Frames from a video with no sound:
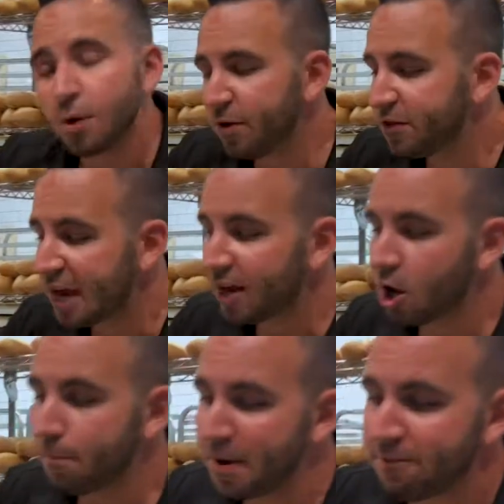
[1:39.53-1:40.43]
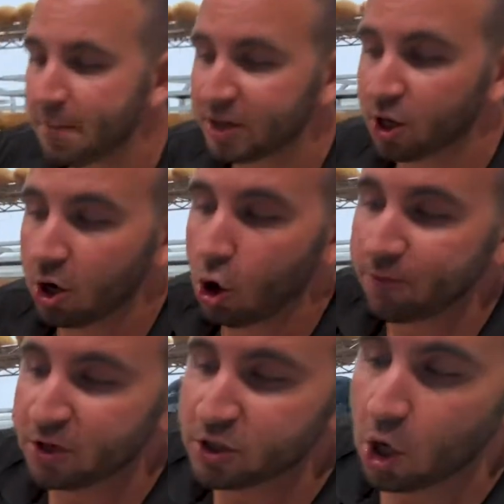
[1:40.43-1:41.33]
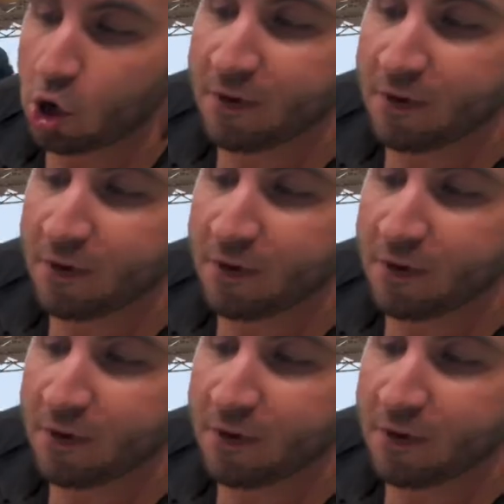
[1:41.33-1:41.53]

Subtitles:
that we've taken our beef mixture off the stove